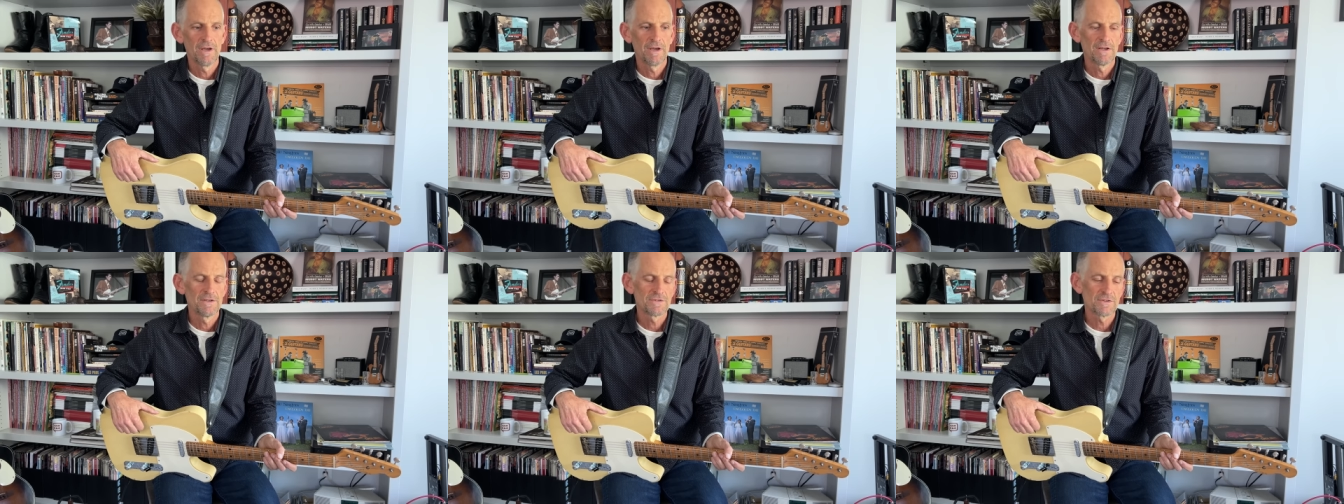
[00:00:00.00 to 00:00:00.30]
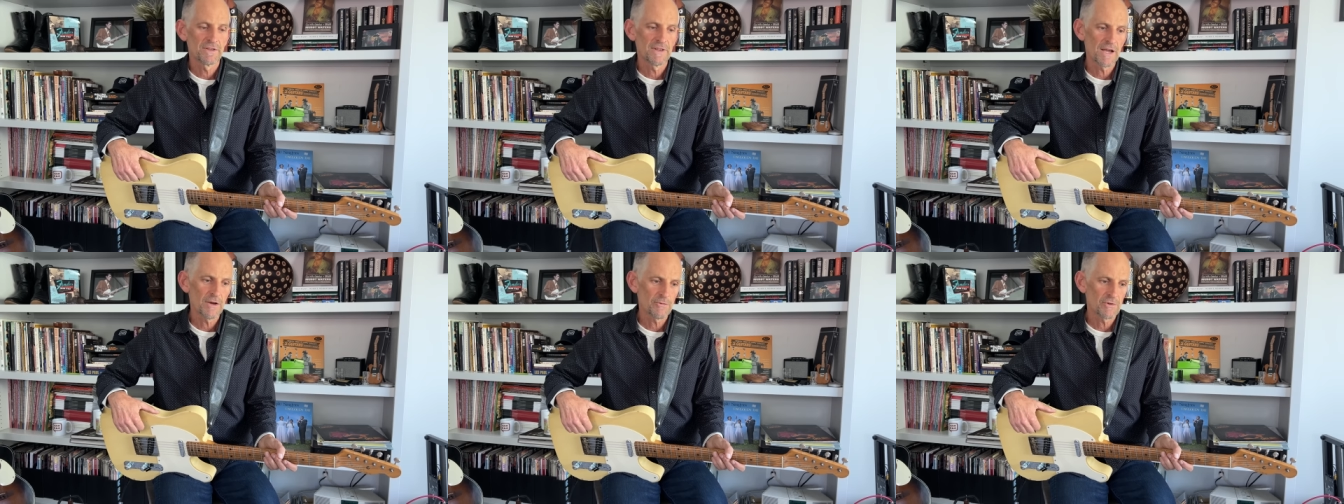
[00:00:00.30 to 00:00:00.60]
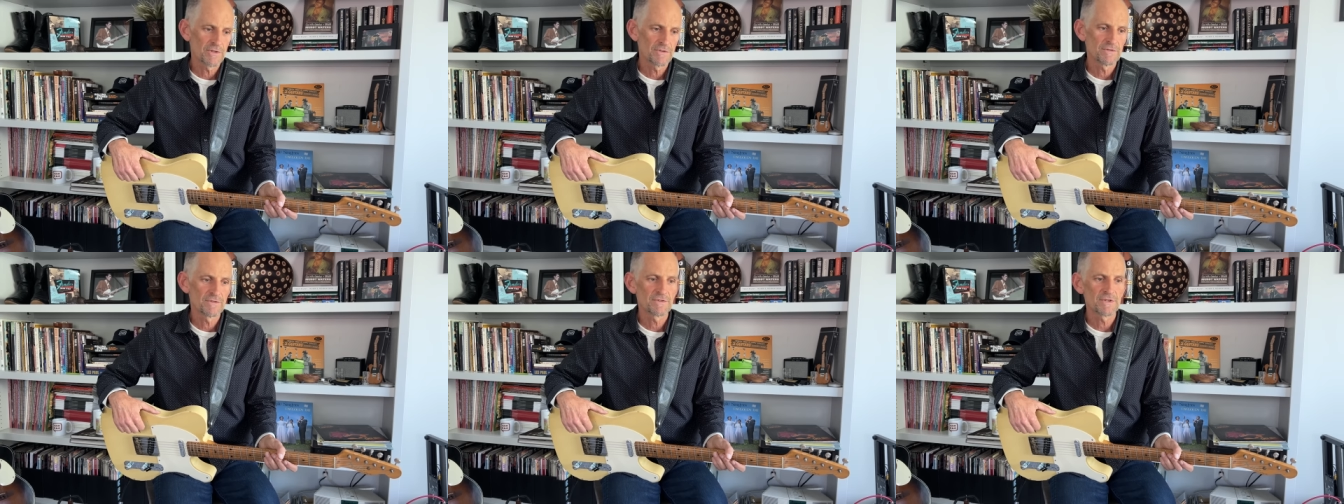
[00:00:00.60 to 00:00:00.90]
So that
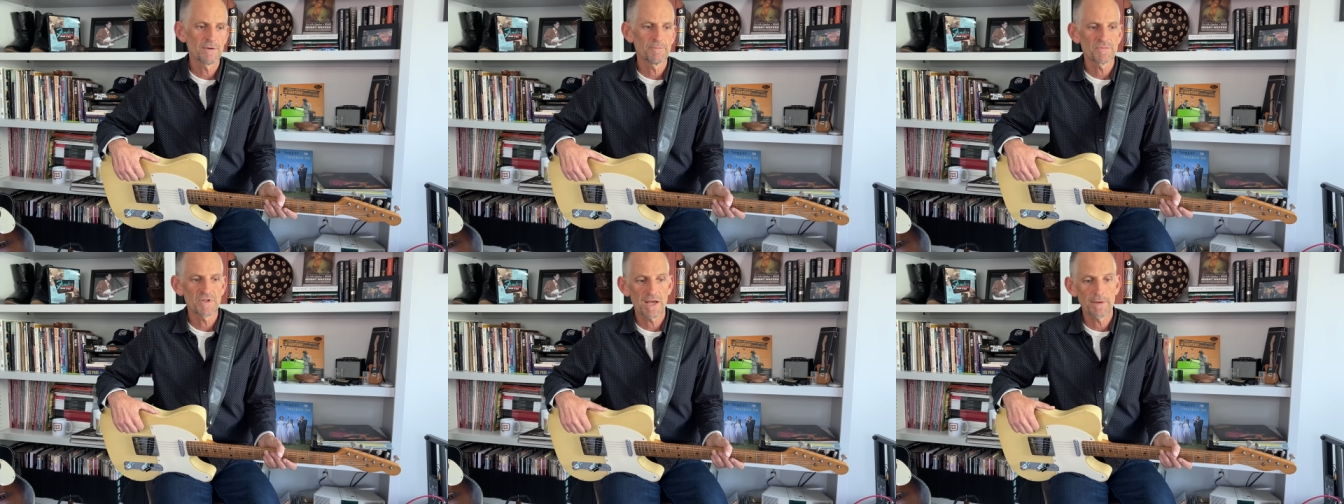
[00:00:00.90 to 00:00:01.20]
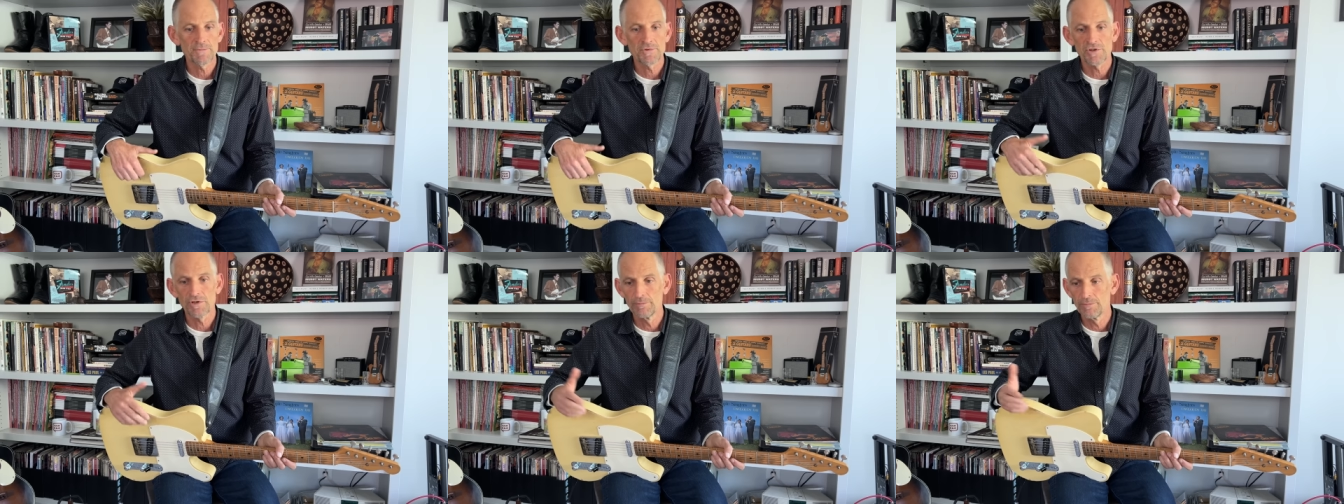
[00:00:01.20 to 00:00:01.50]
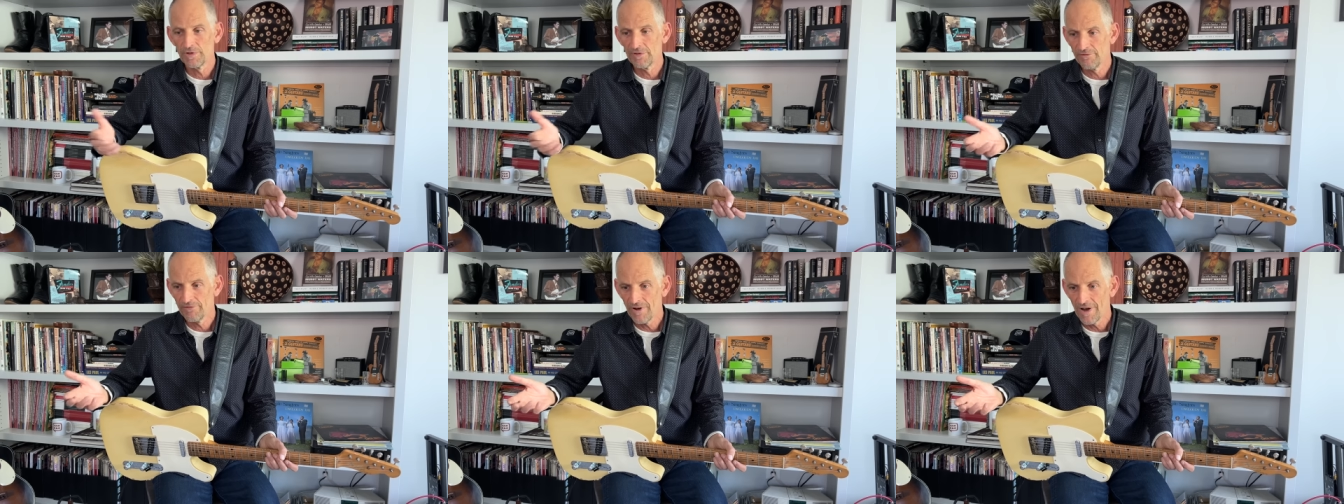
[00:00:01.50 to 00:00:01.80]
sometimes could
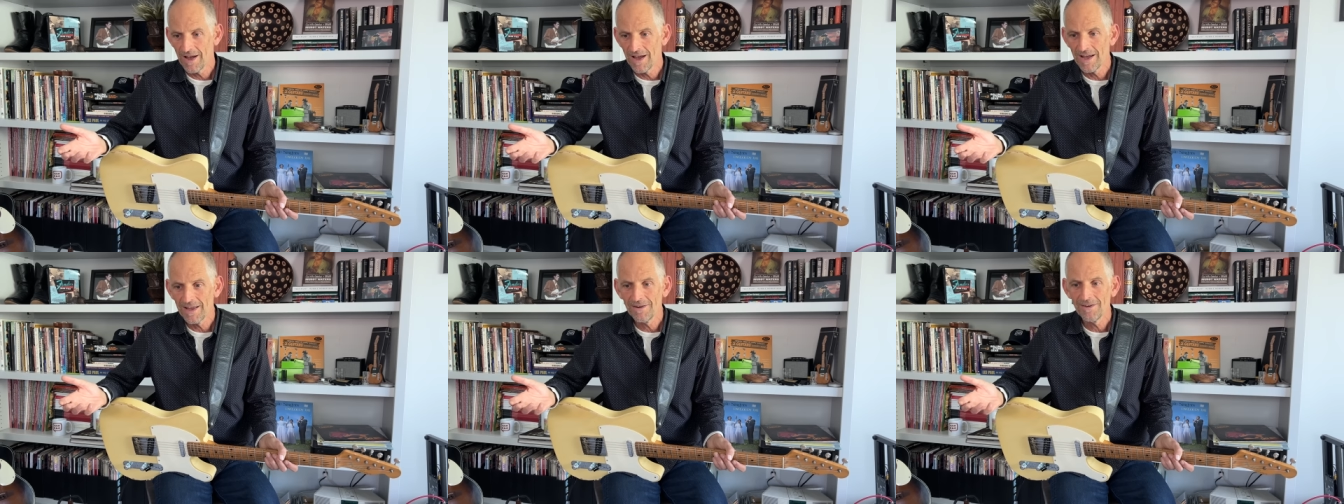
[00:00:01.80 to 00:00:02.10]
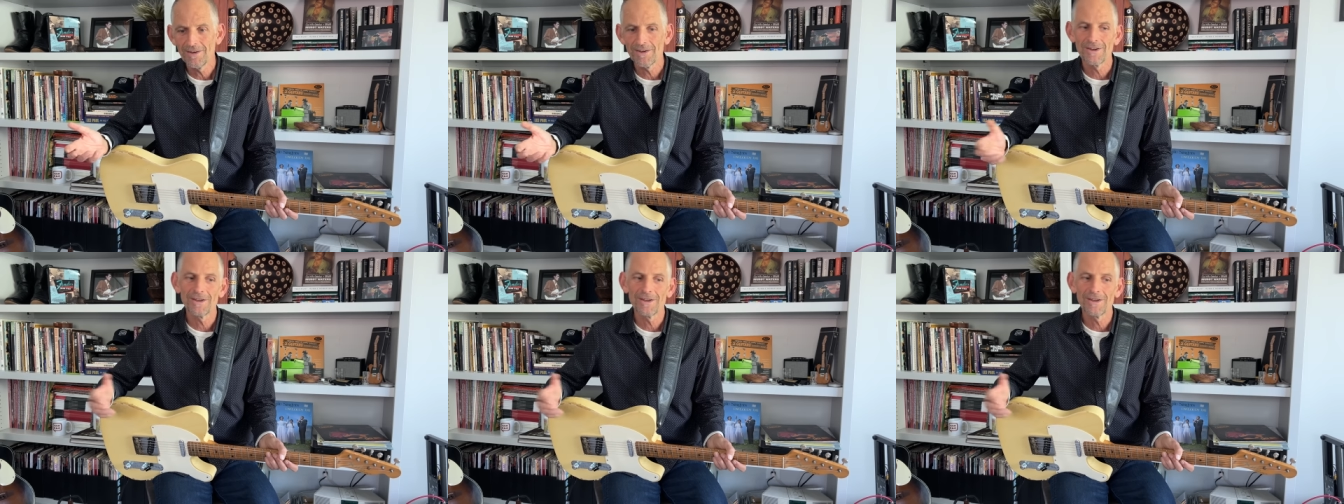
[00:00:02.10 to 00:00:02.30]
be fine,